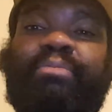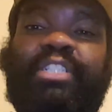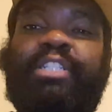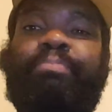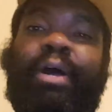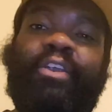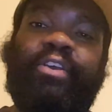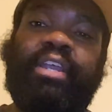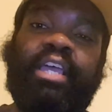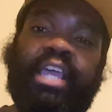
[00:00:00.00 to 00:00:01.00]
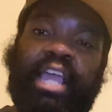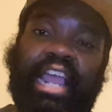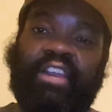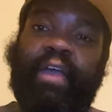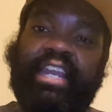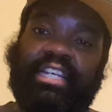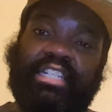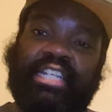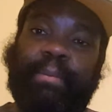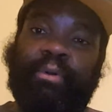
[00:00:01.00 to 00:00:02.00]
sputtered in late
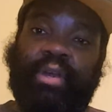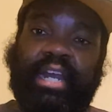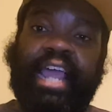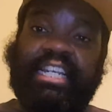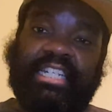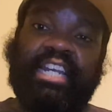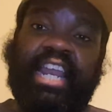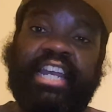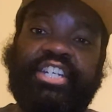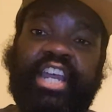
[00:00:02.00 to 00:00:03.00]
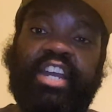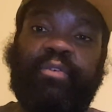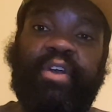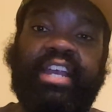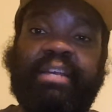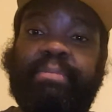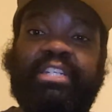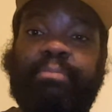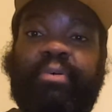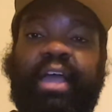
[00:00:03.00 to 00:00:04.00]
December and that Sunday in January and
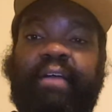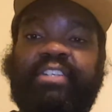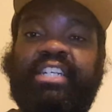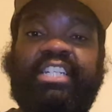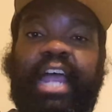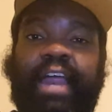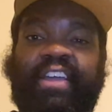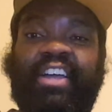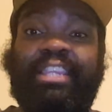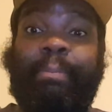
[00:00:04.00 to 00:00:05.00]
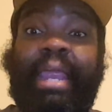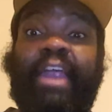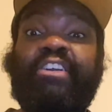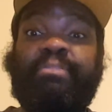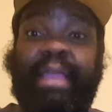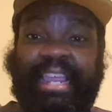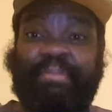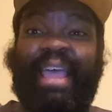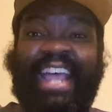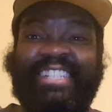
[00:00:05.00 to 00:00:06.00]
missed the playoffs entirely. Let the Bears make
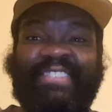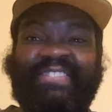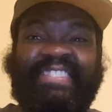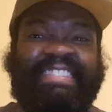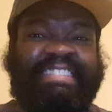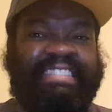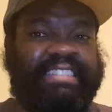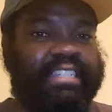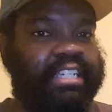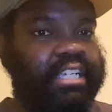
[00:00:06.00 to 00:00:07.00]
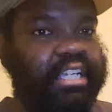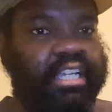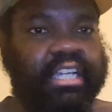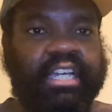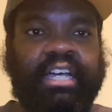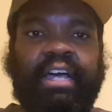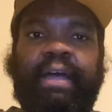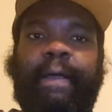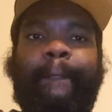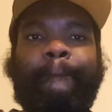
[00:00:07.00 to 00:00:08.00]
it past them.
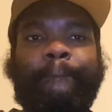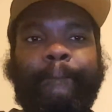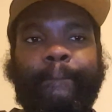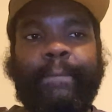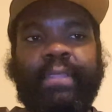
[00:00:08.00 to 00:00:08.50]
Of